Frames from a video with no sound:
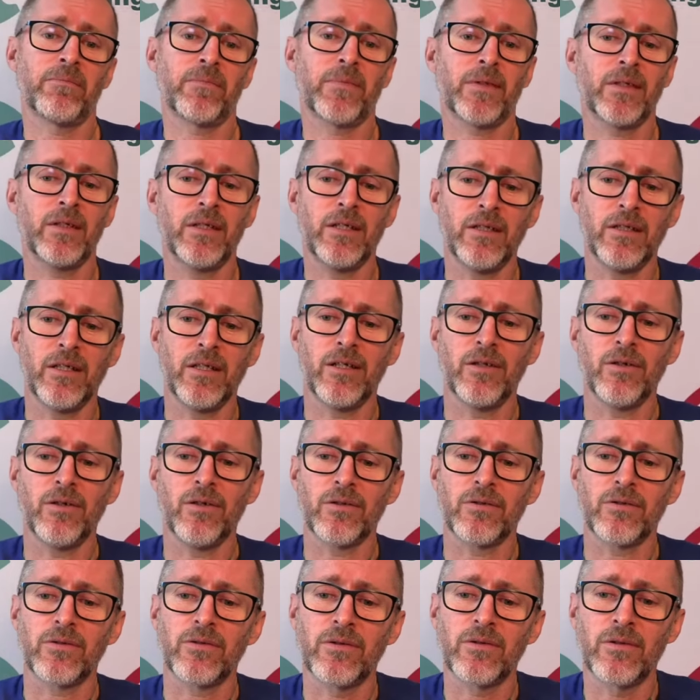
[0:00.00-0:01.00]
in their
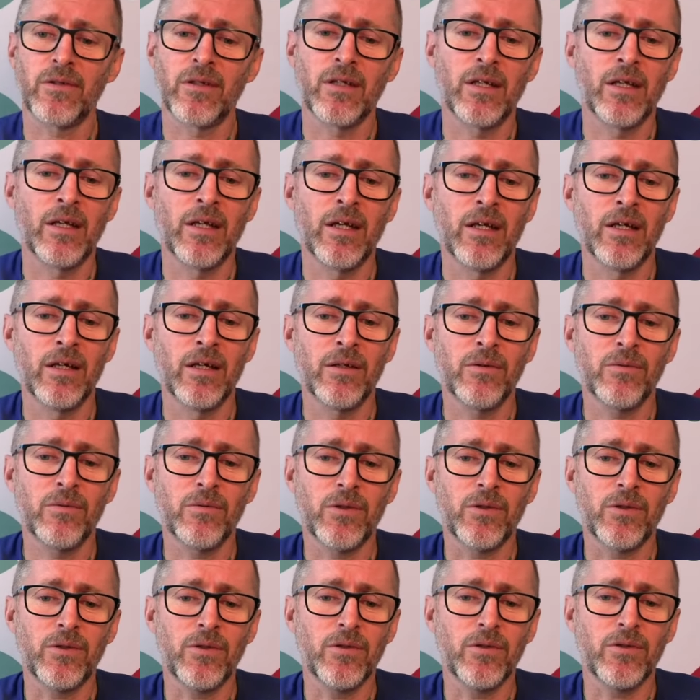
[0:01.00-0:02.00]
dogs with
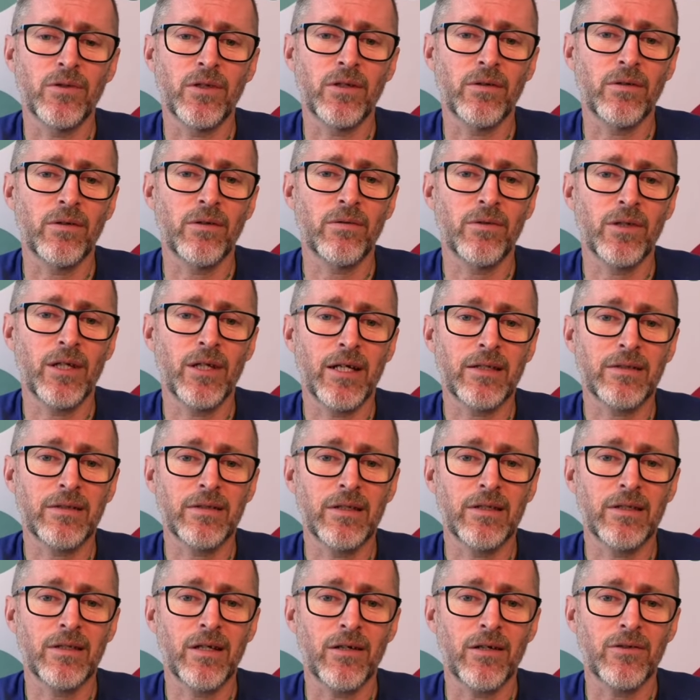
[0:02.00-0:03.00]
using relaxing
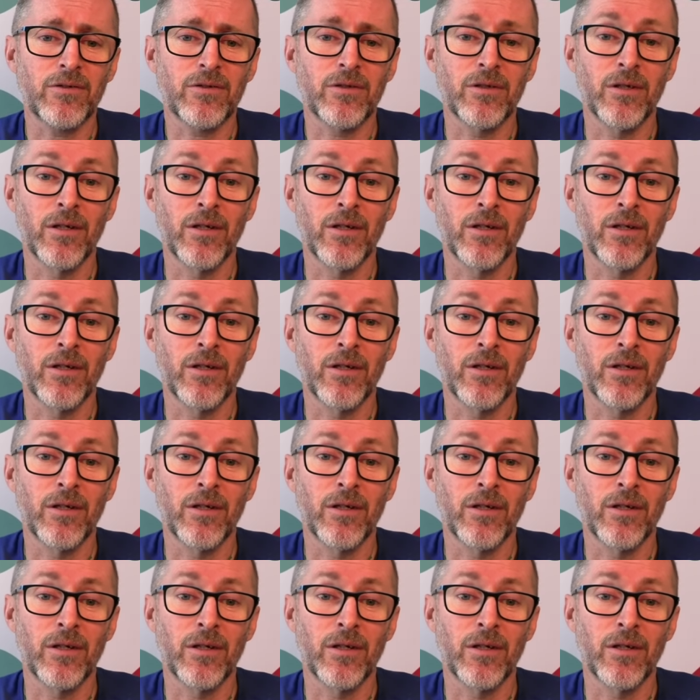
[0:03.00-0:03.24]
touch.